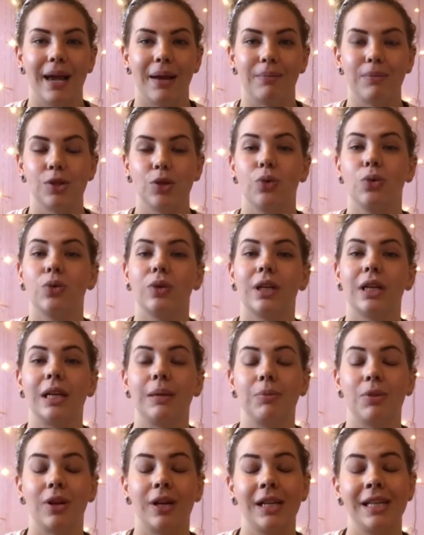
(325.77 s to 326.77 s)
So
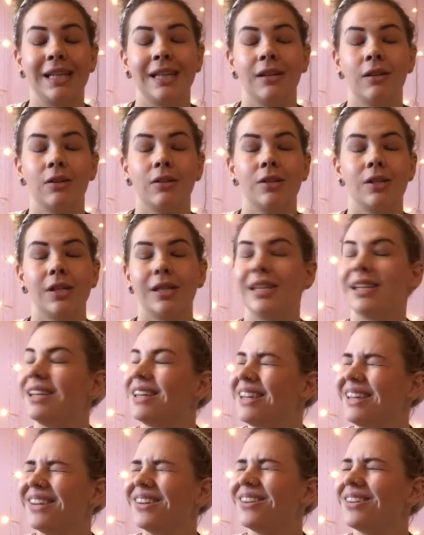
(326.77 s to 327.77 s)
keep your
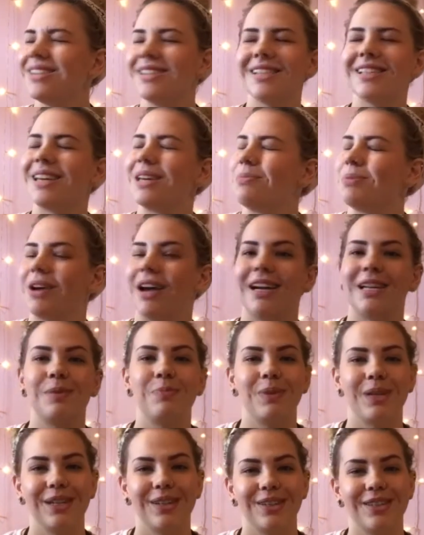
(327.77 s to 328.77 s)
keep your eyes
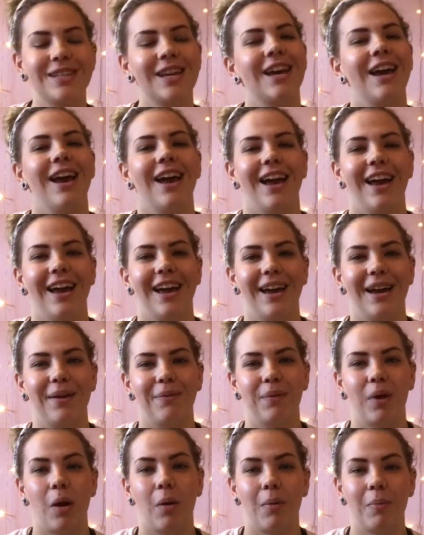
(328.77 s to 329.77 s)
peeled
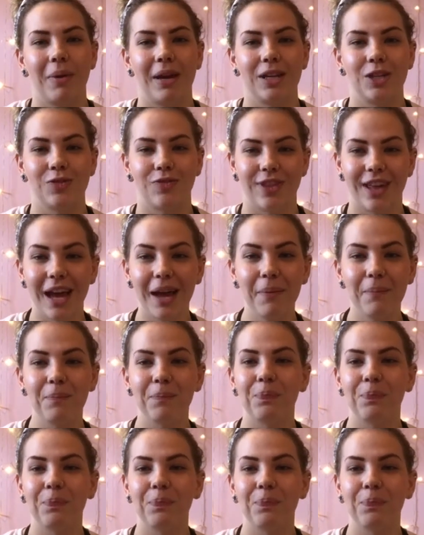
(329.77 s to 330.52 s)
on my page for that.